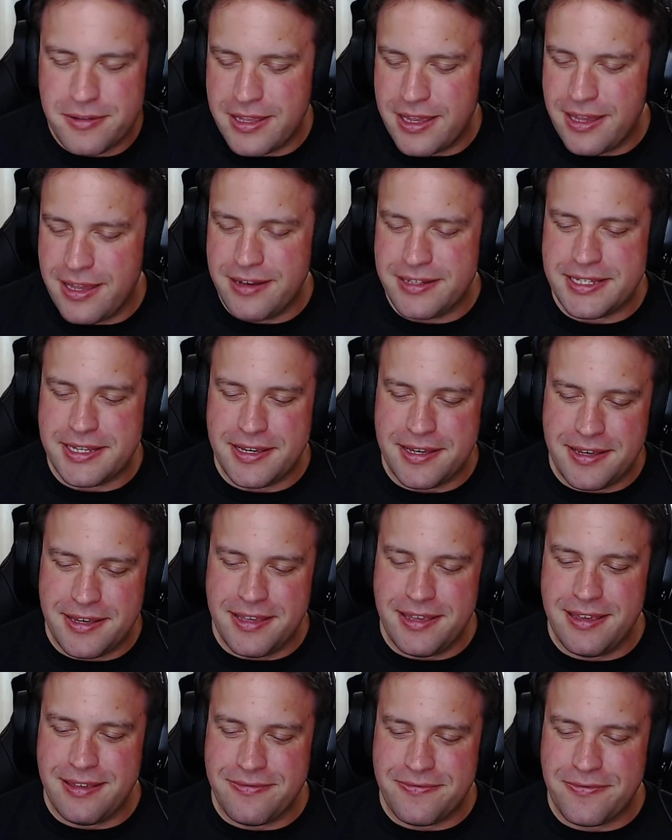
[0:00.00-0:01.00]
That uh,
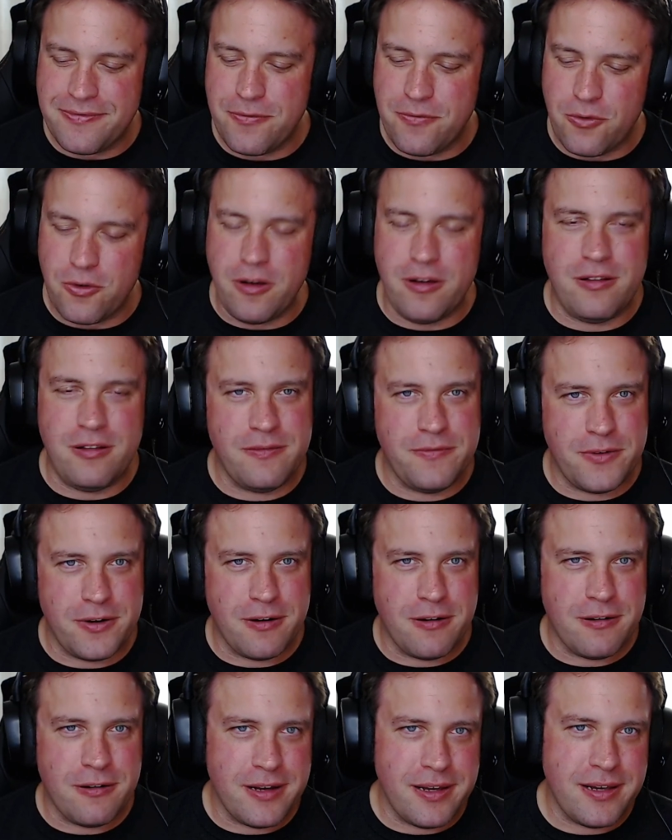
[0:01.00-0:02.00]
if for all of
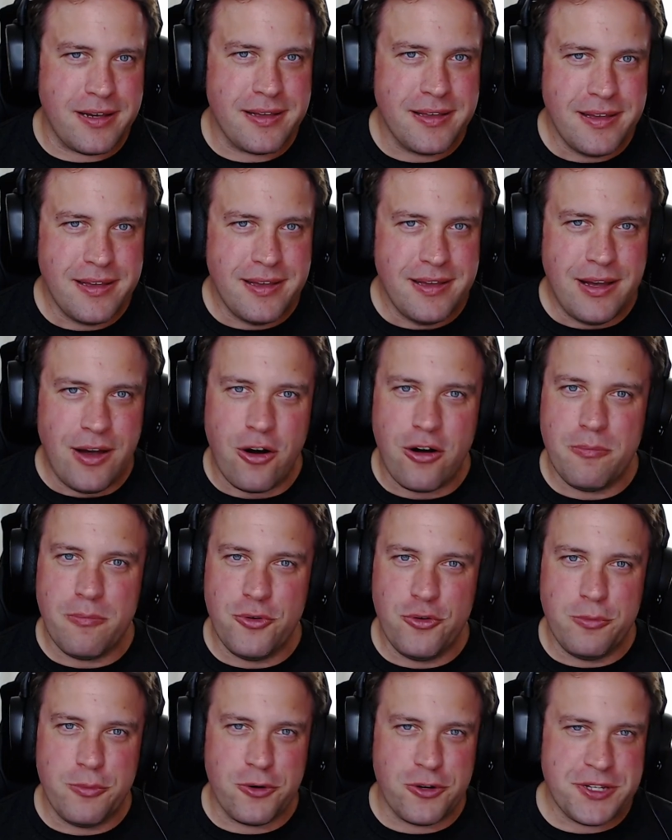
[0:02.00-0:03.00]
our uh, our
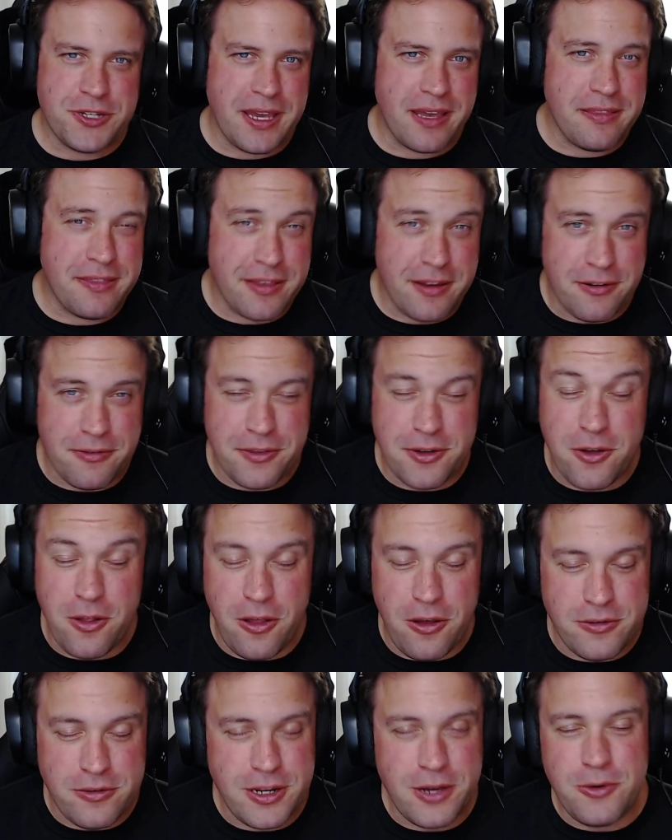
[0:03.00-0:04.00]
boomers out there, they
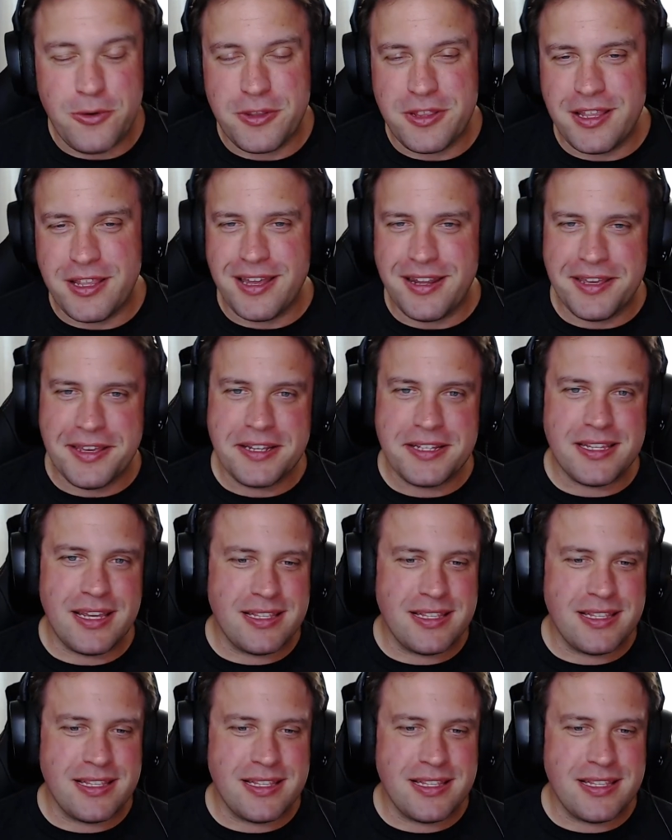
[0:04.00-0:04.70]
all know what that is.